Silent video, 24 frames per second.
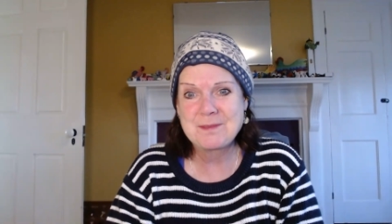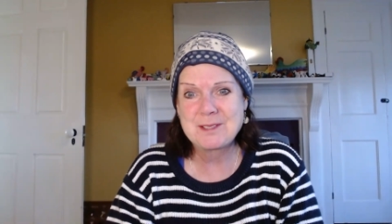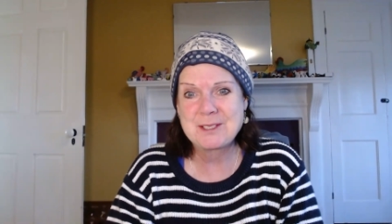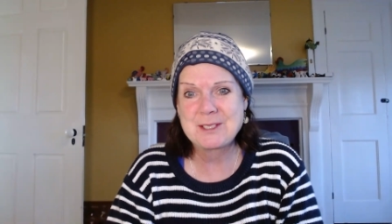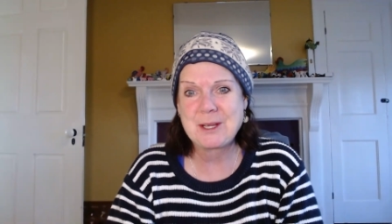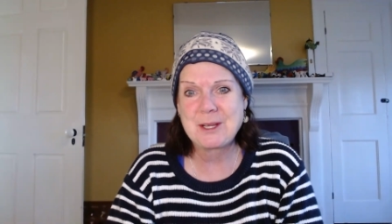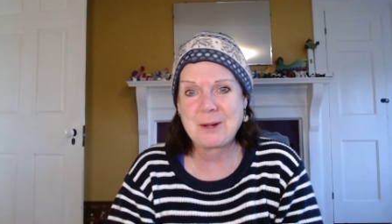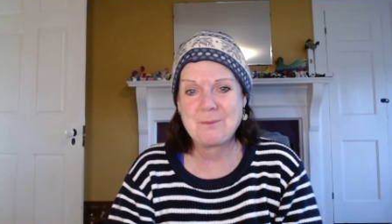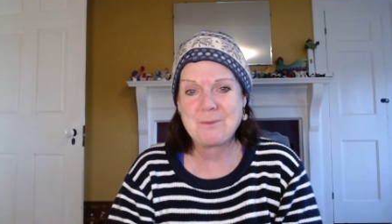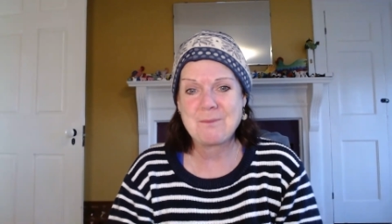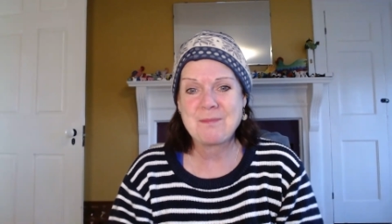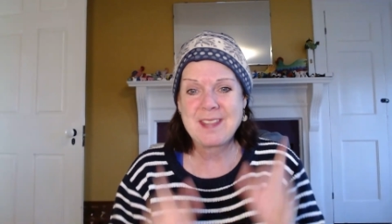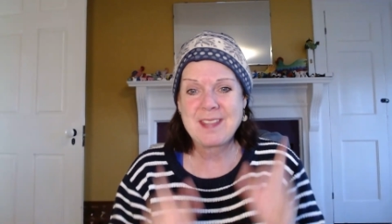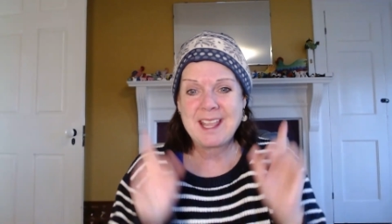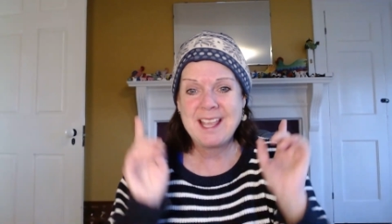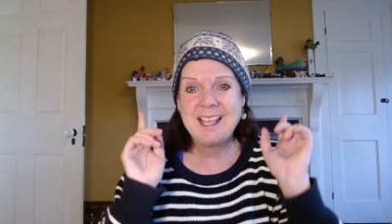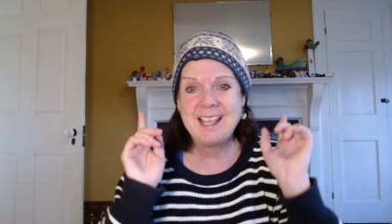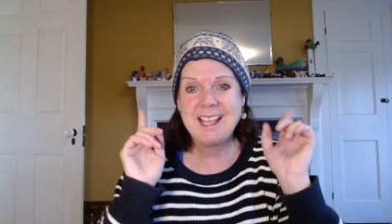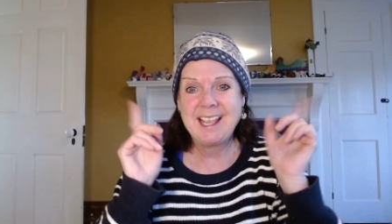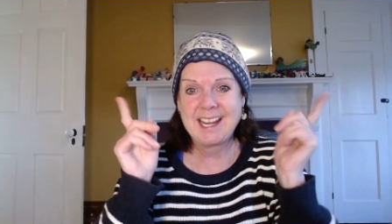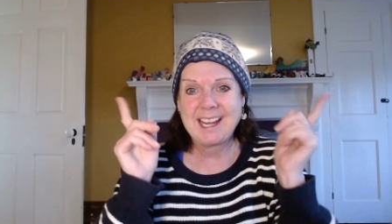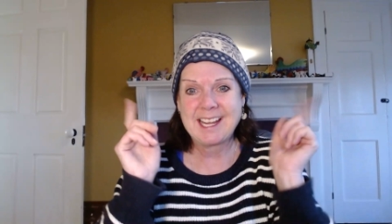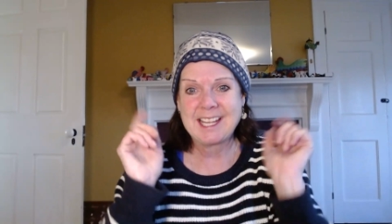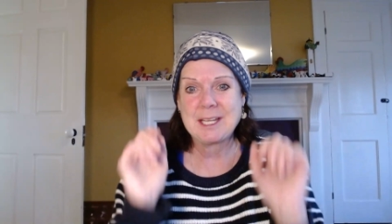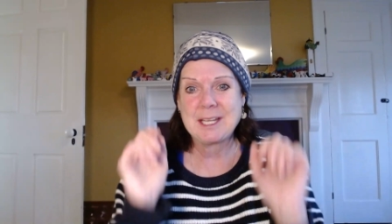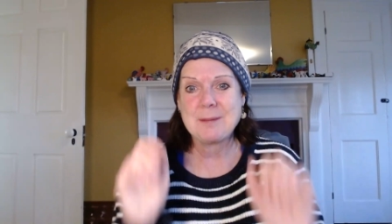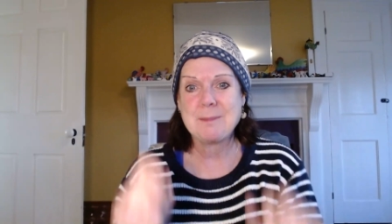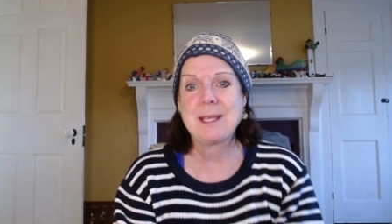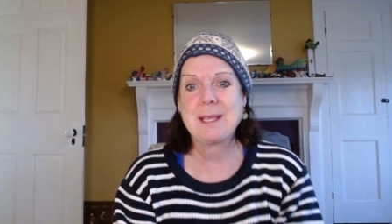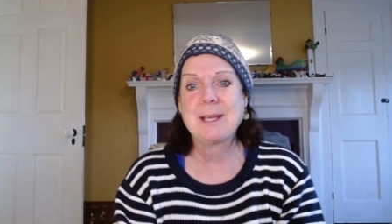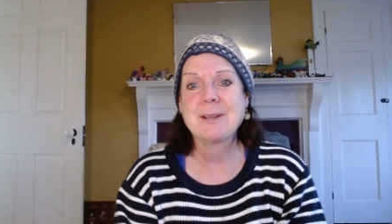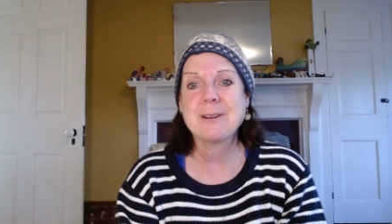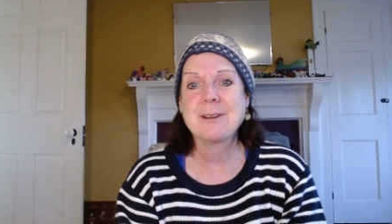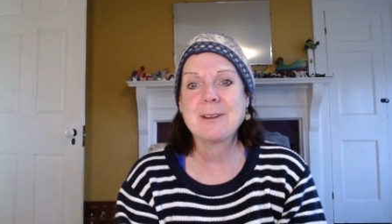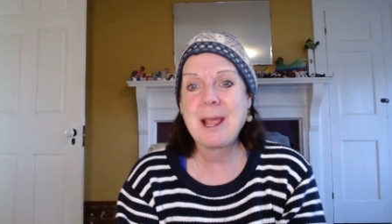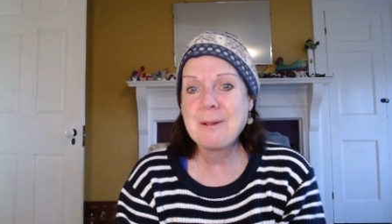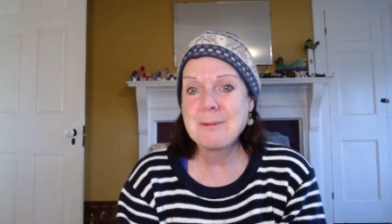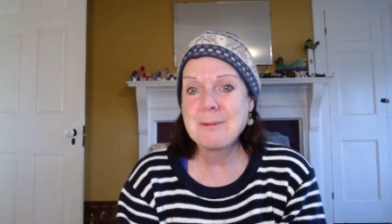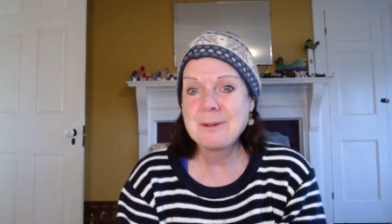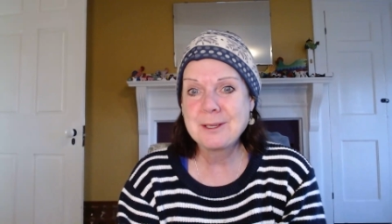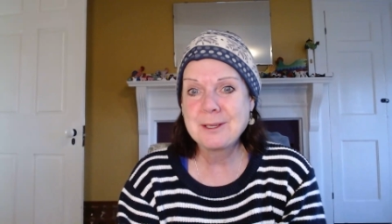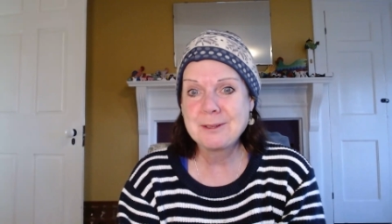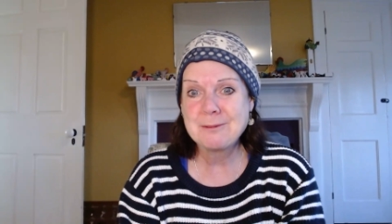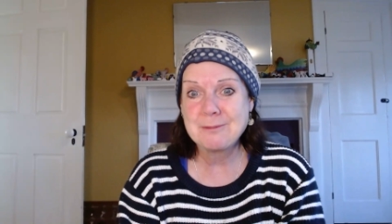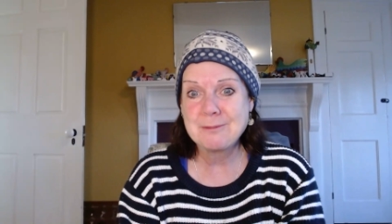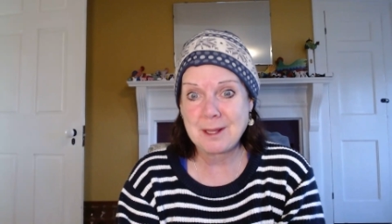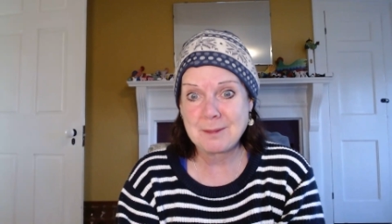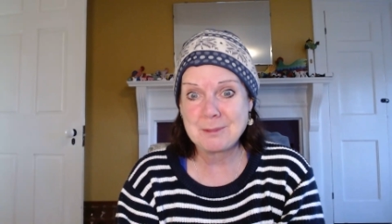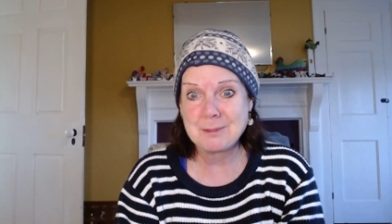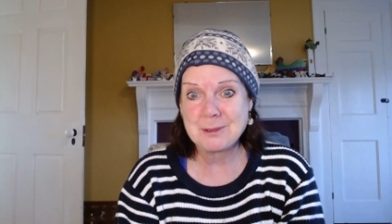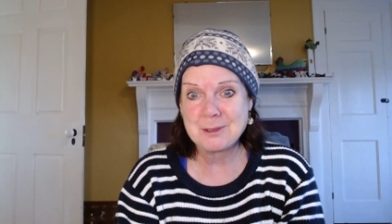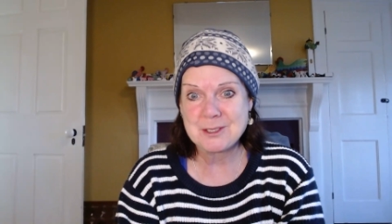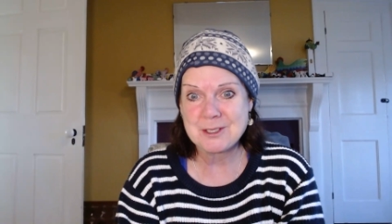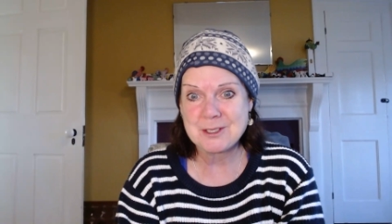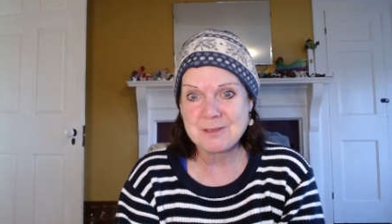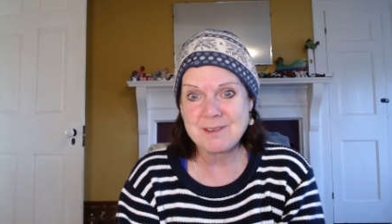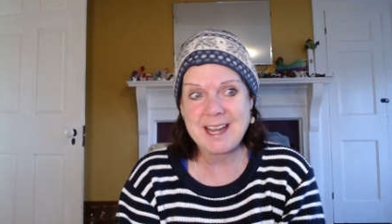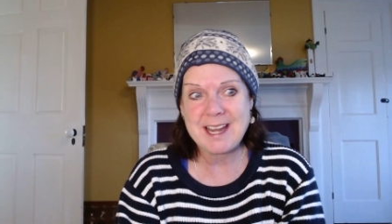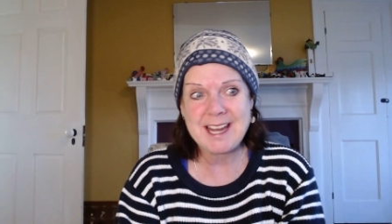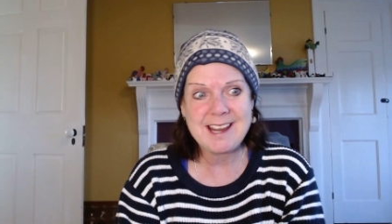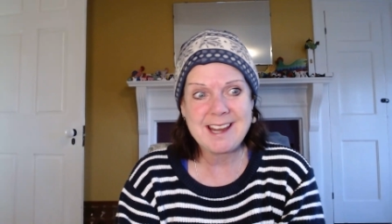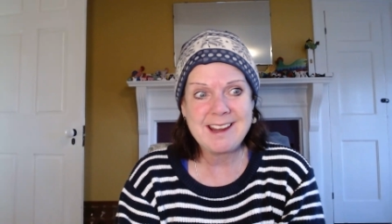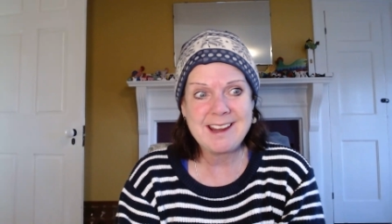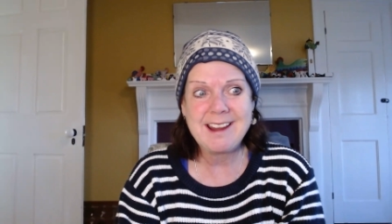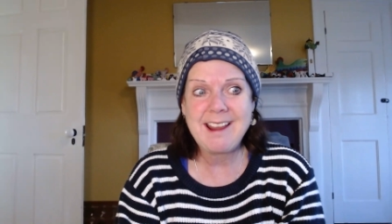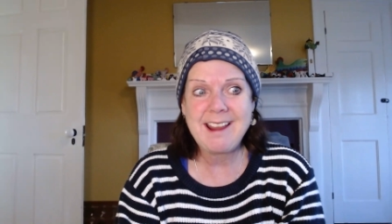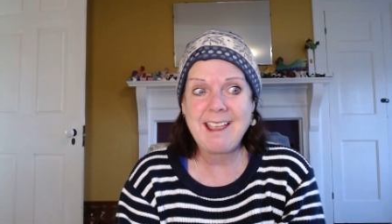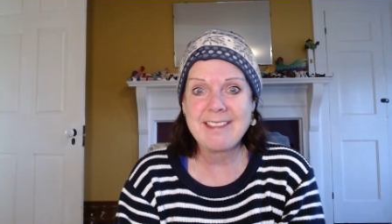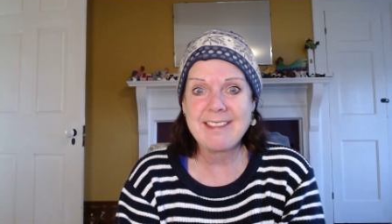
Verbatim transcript: So Annie Baker Atwood, Red Boots Reiki,